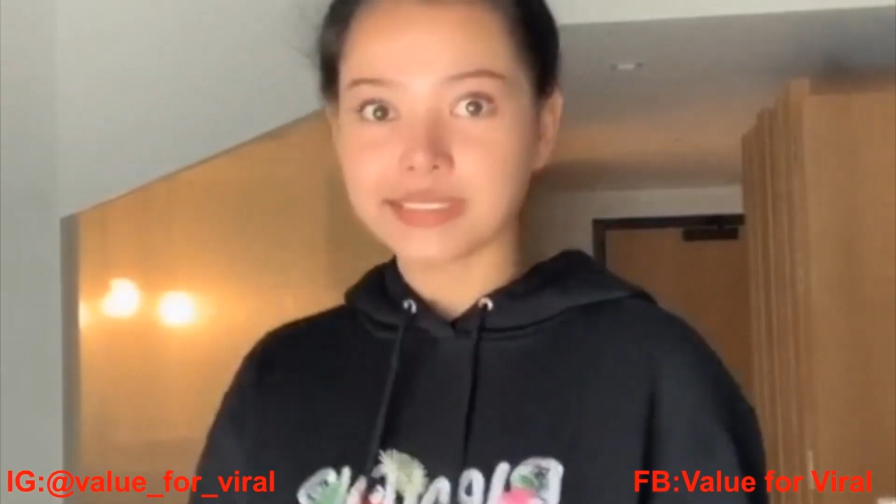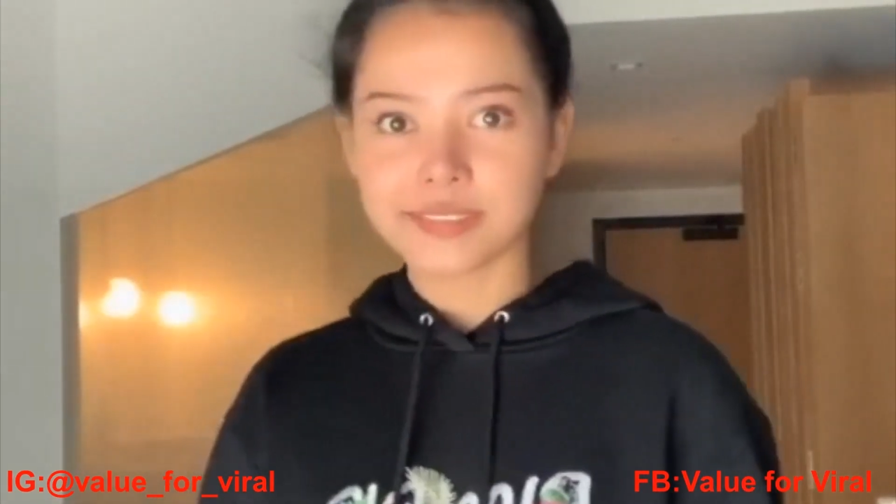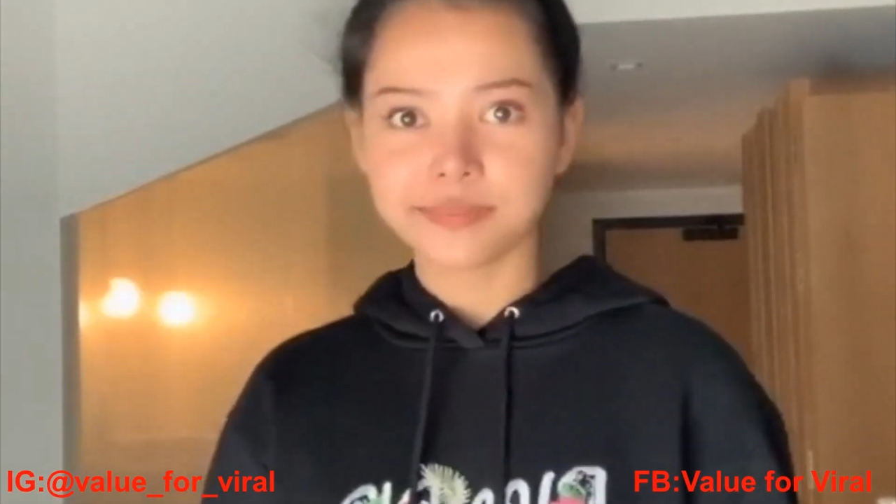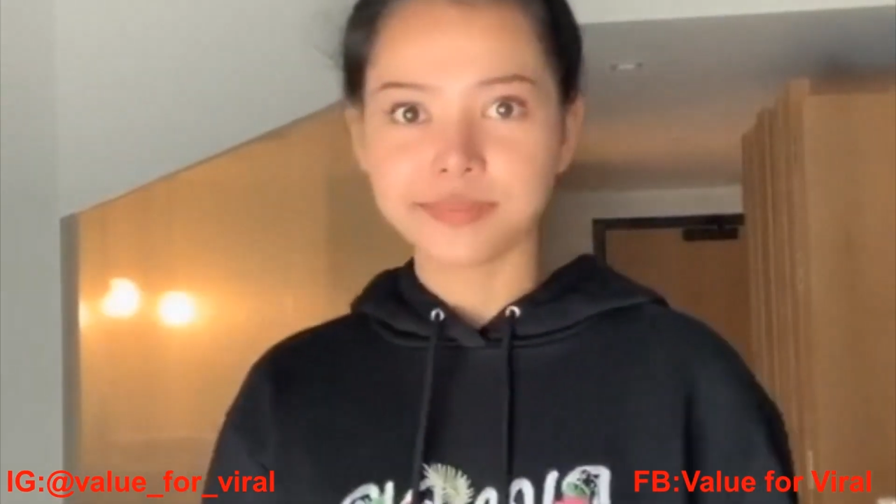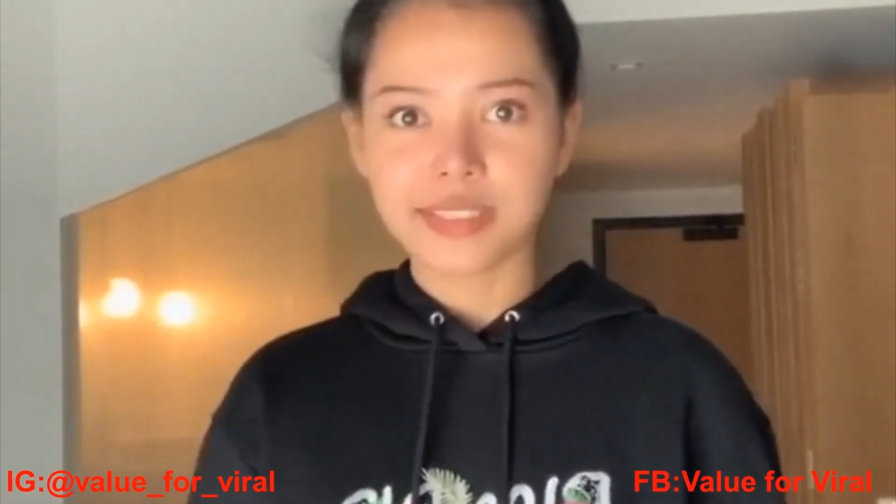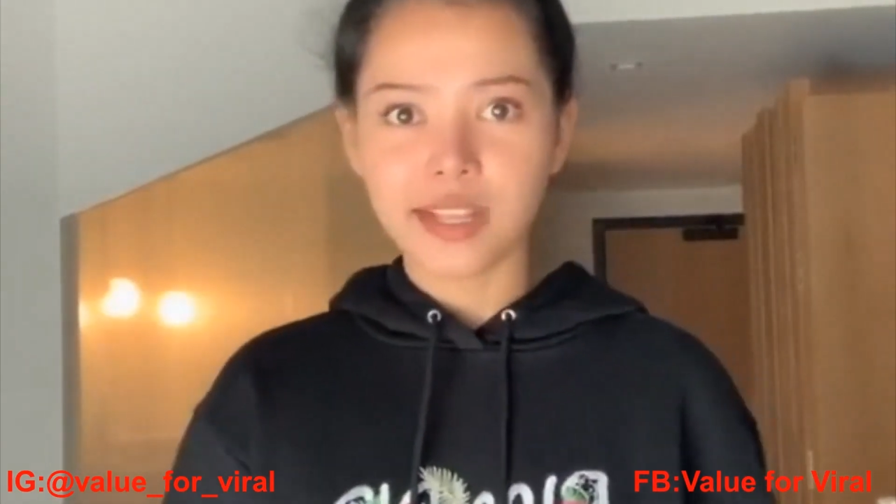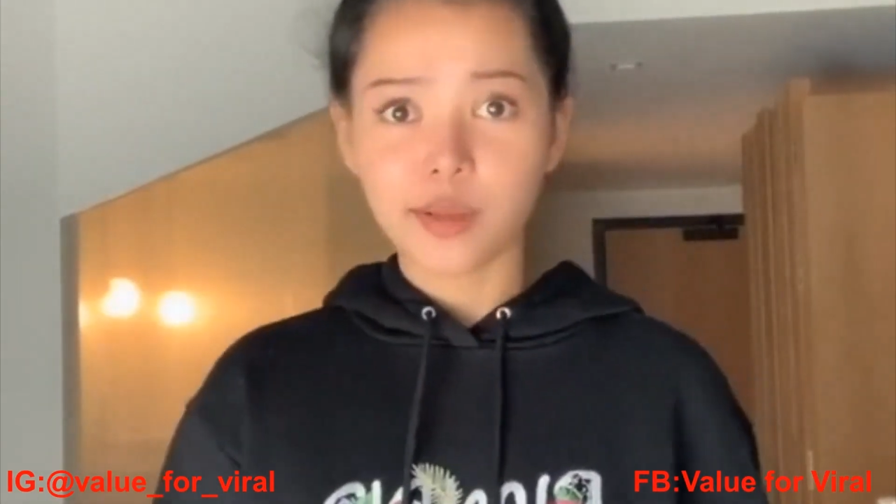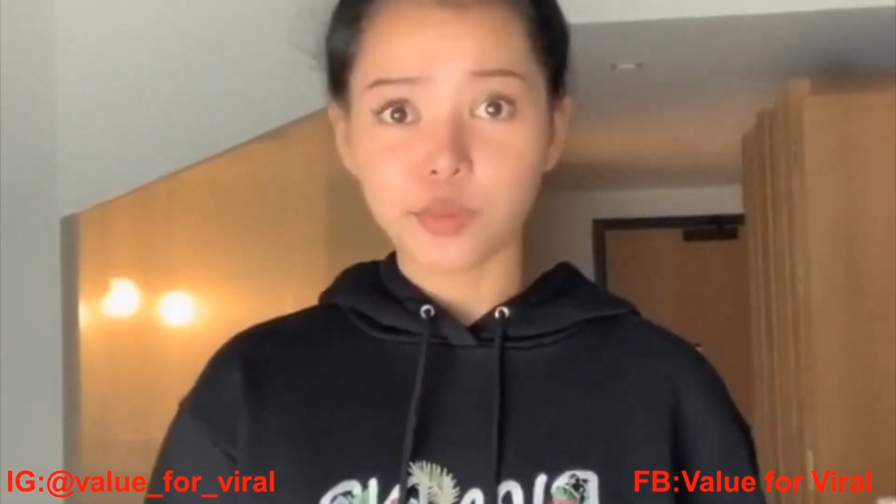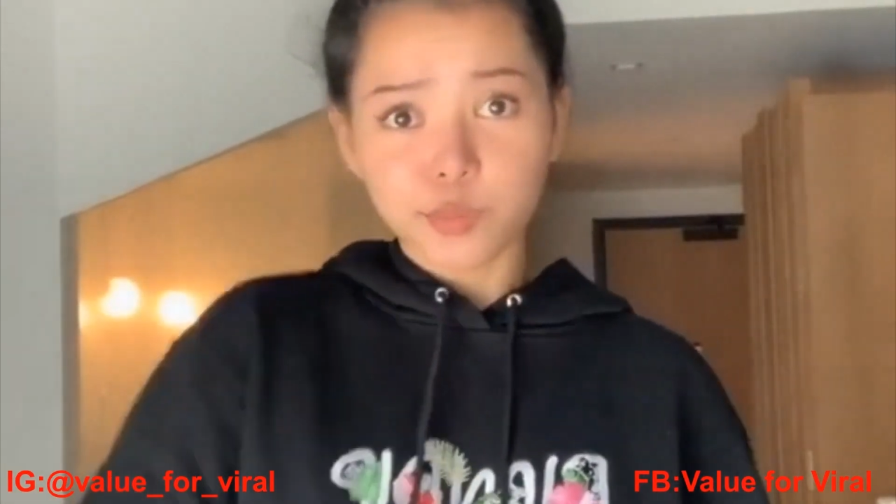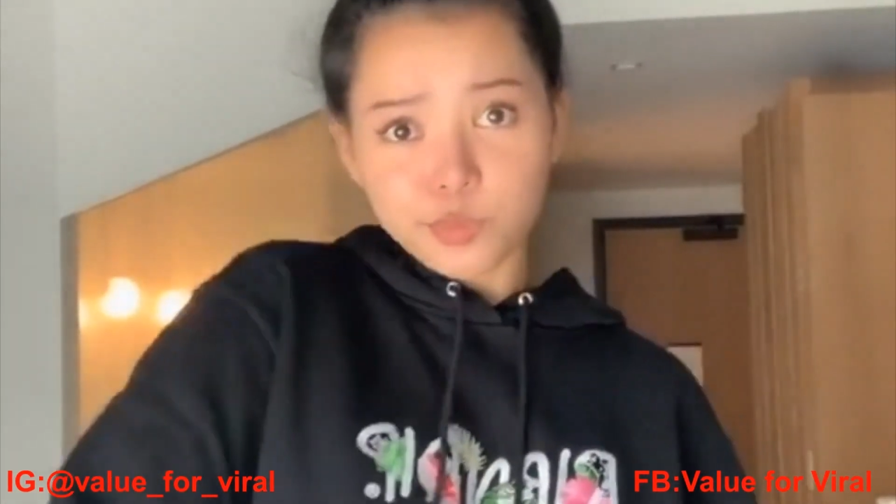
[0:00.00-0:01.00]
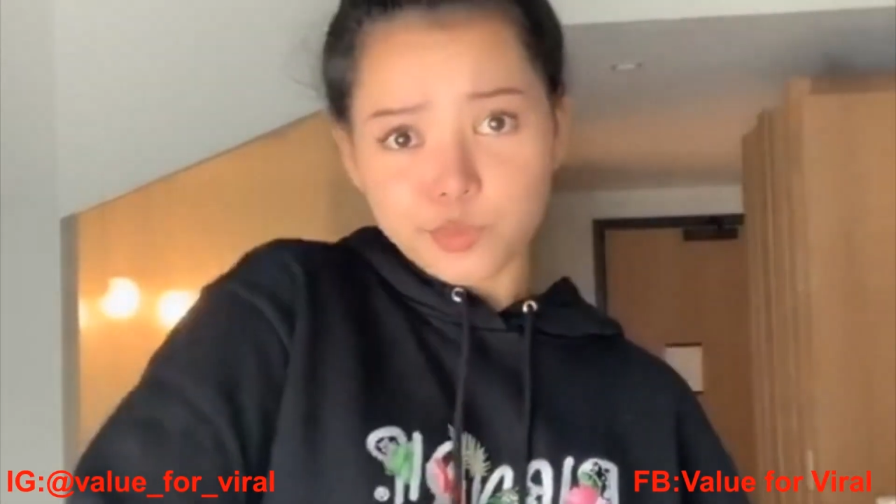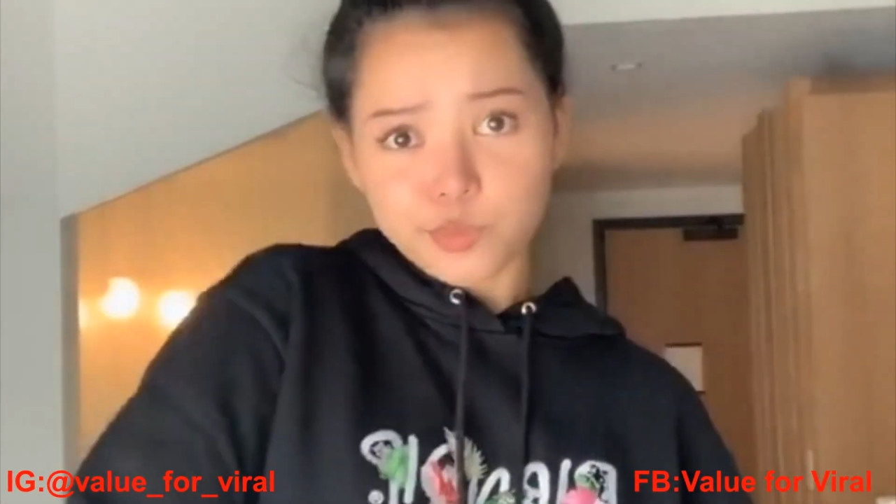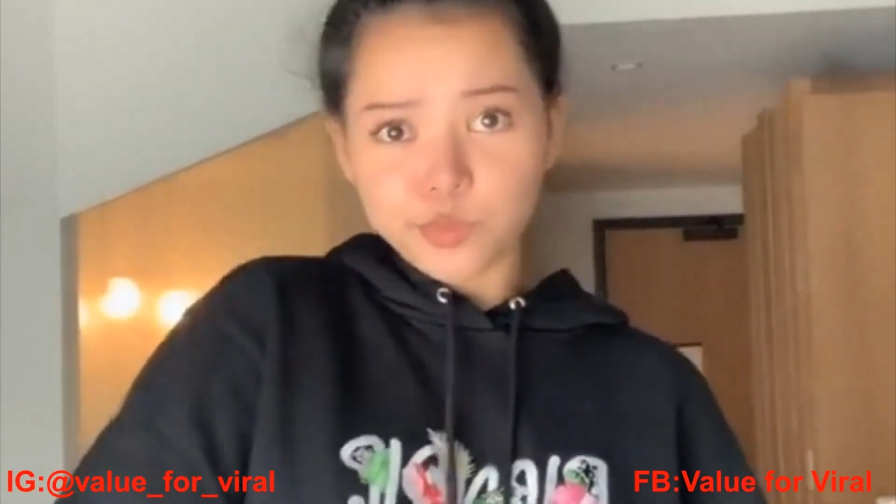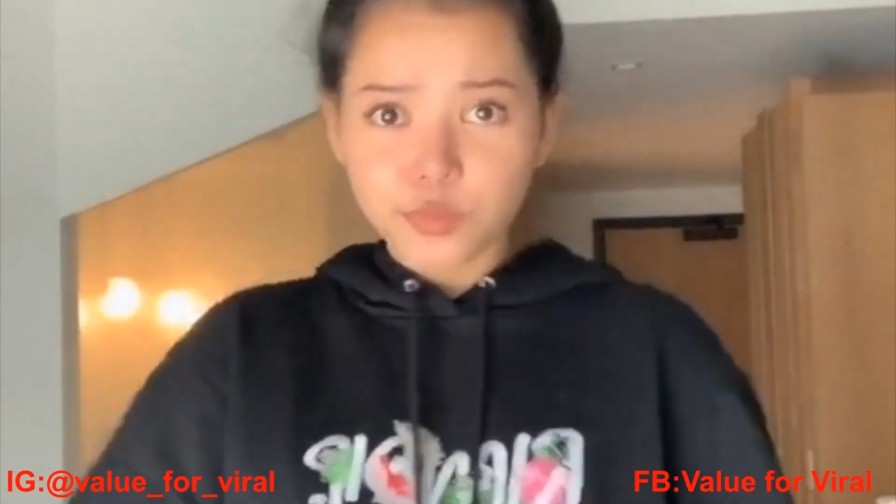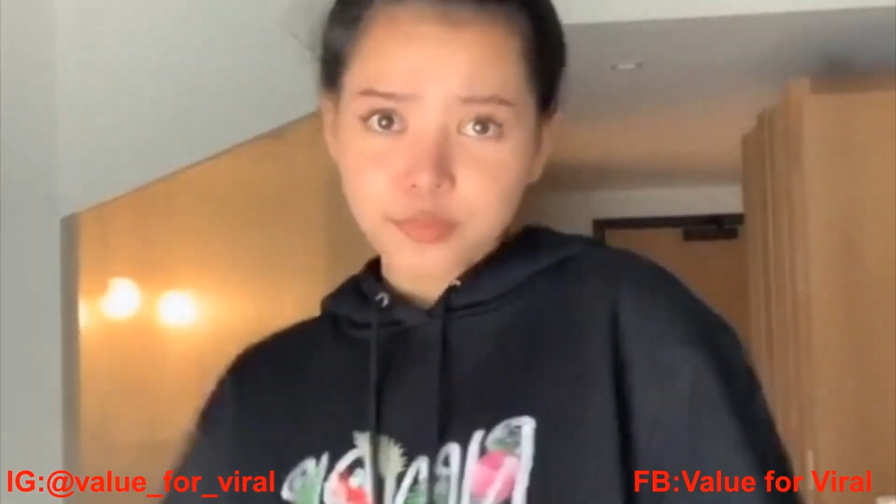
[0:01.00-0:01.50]
a couple of times
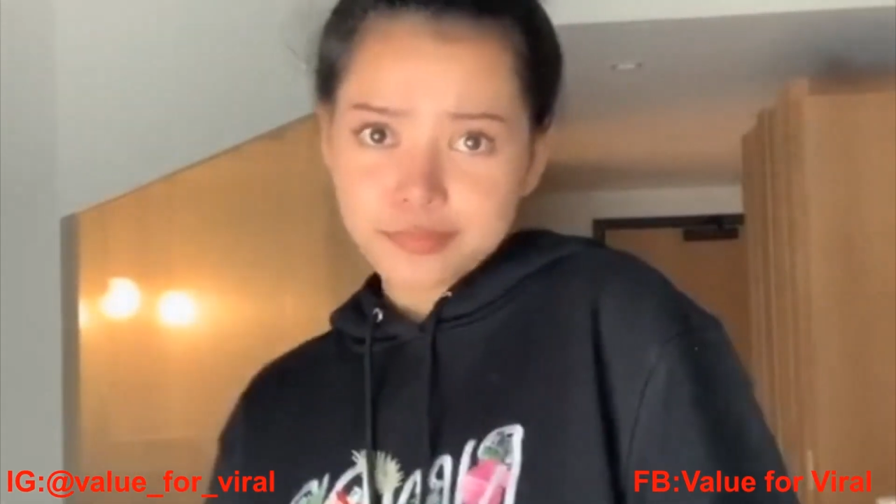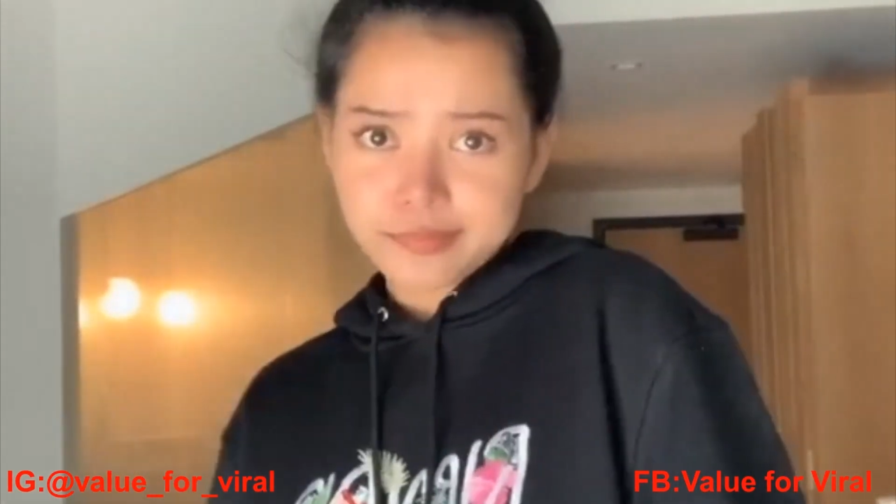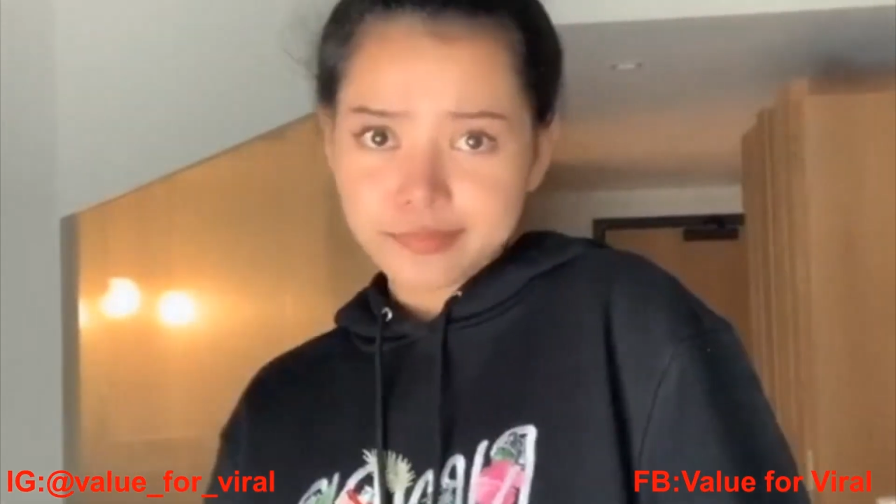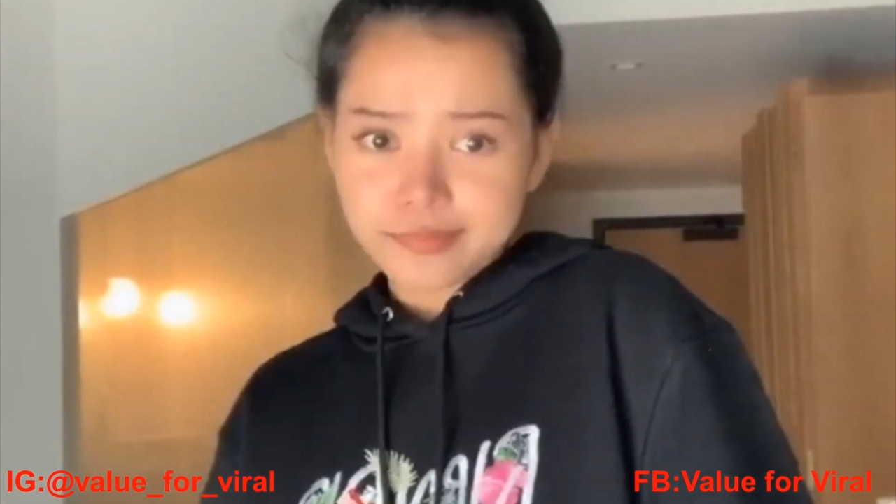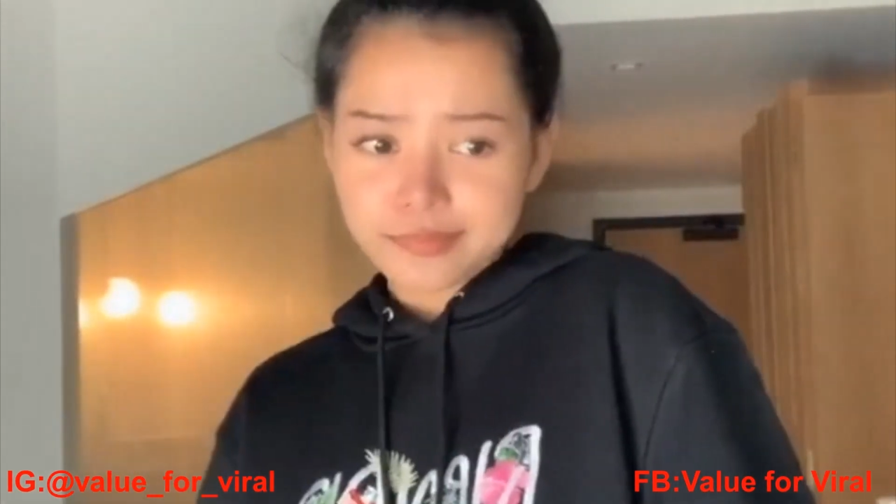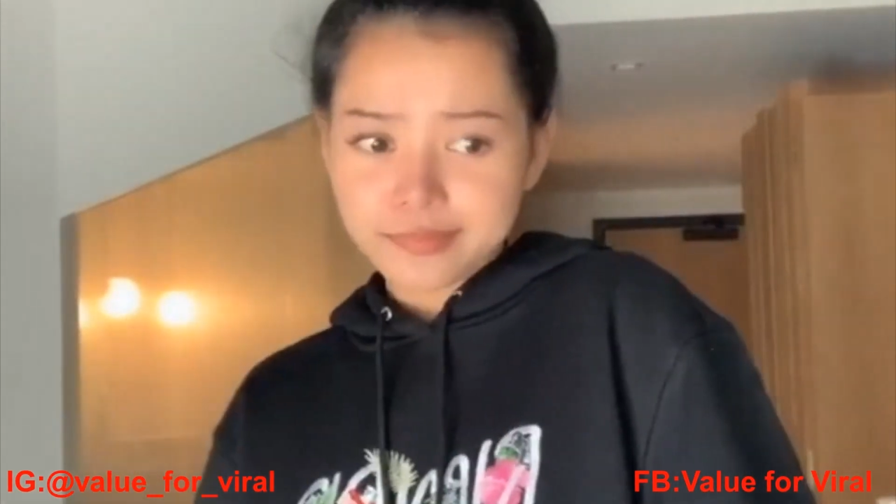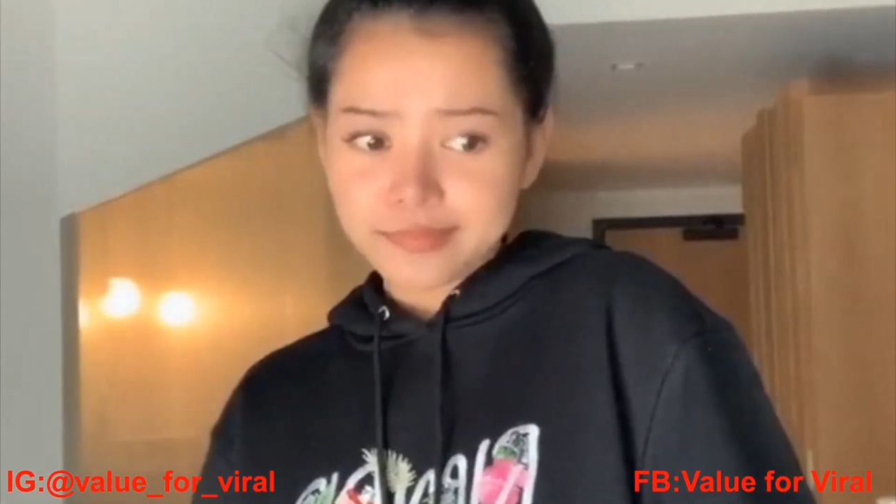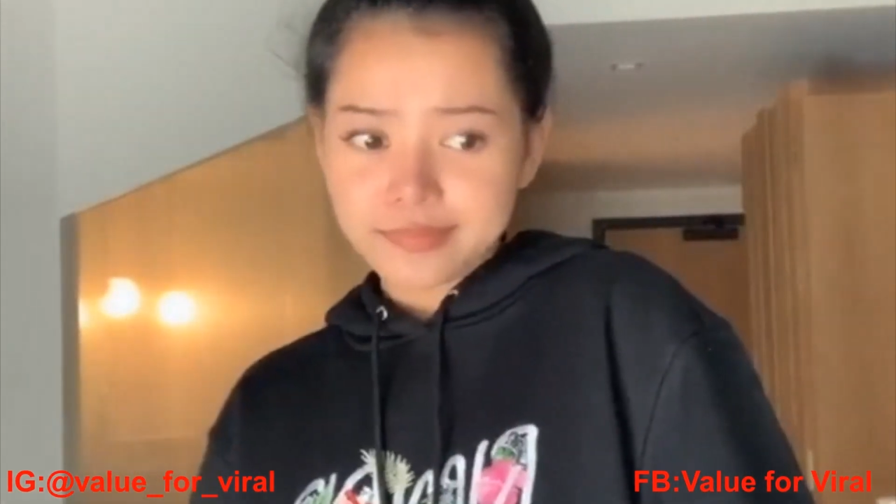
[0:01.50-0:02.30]
on my channel.